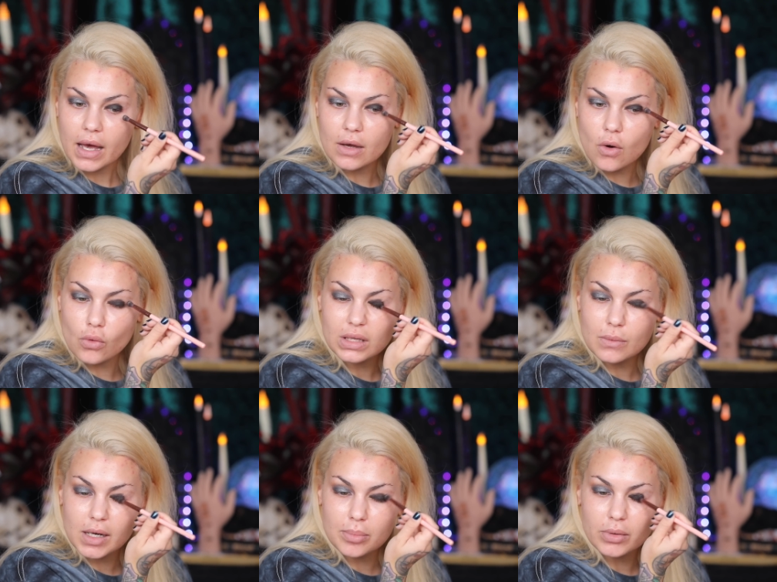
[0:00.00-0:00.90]
I only
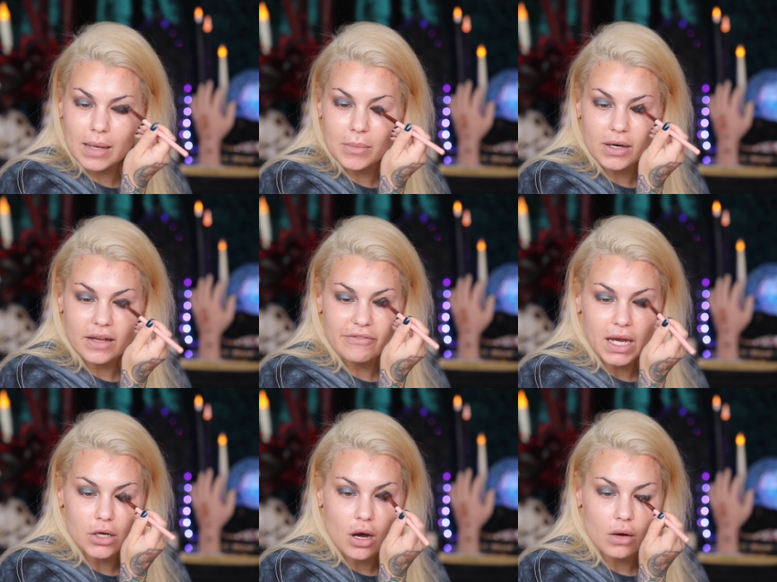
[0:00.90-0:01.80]
wear primer if
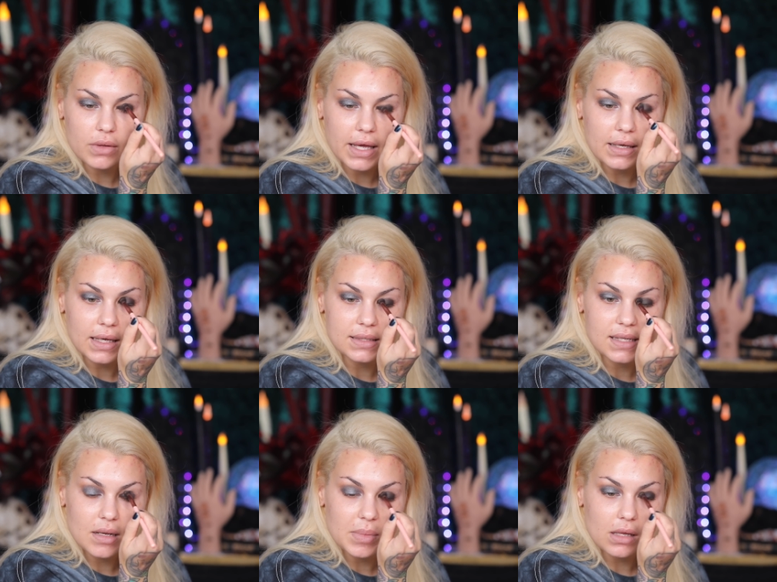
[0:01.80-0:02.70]
I know, like, it's
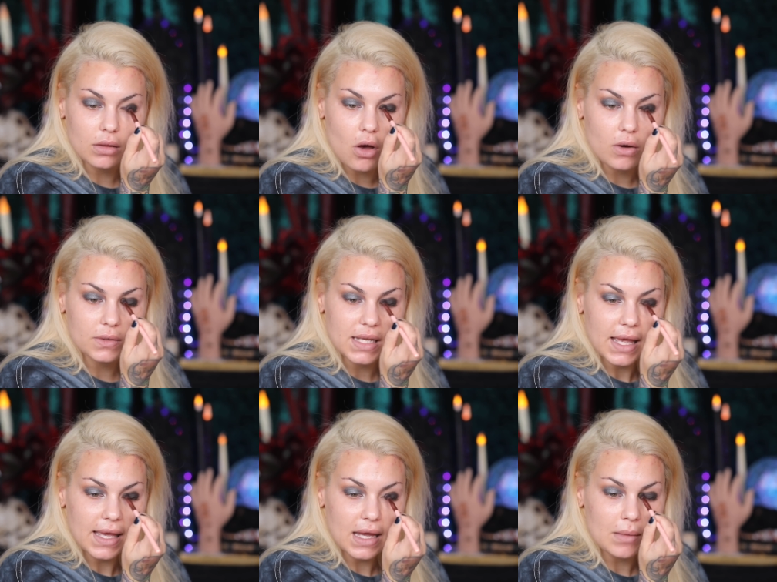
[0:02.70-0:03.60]
gonna be a long
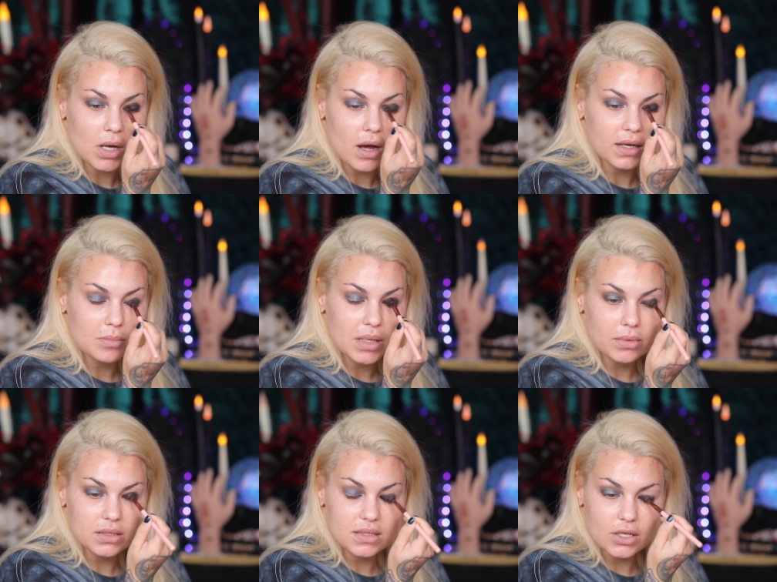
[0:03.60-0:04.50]
day and I'm not gonna be
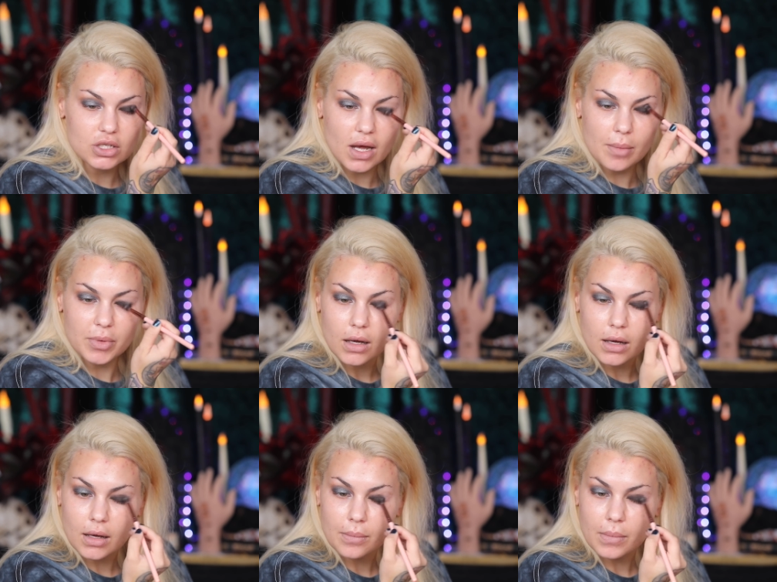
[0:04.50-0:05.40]
able to touch up.
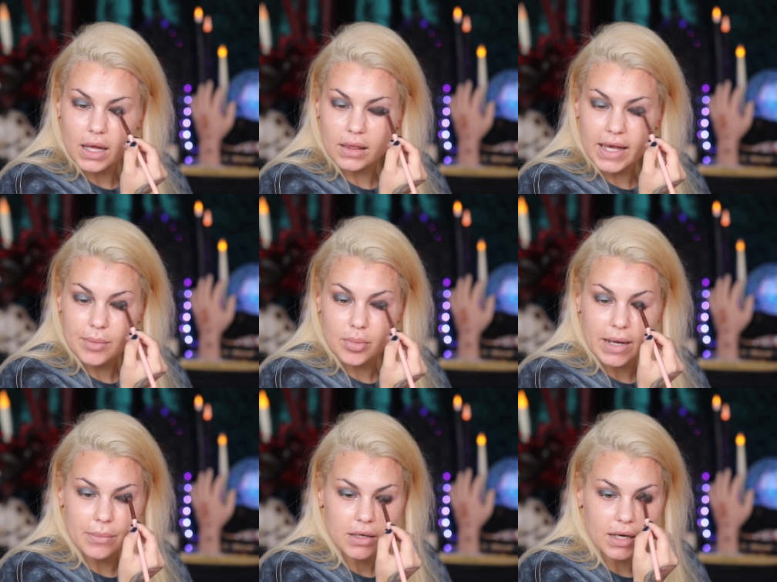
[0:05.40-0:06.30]
Um, I like
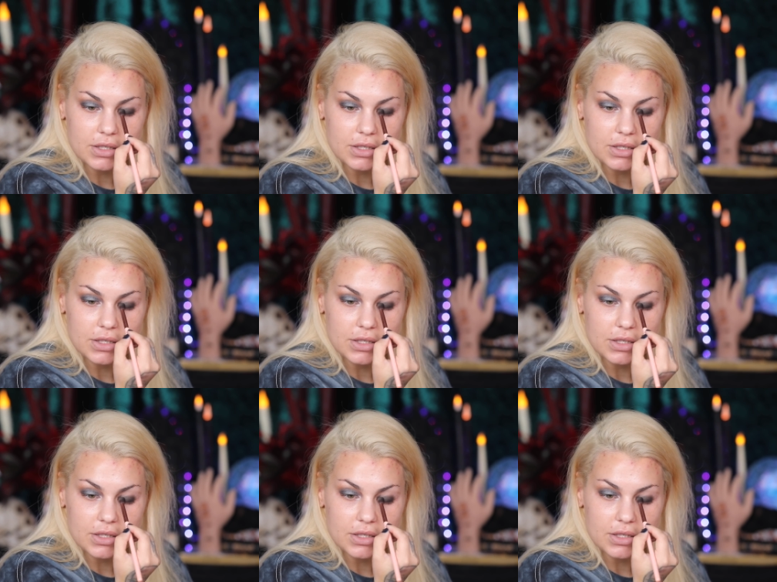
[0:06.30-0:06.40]
primer.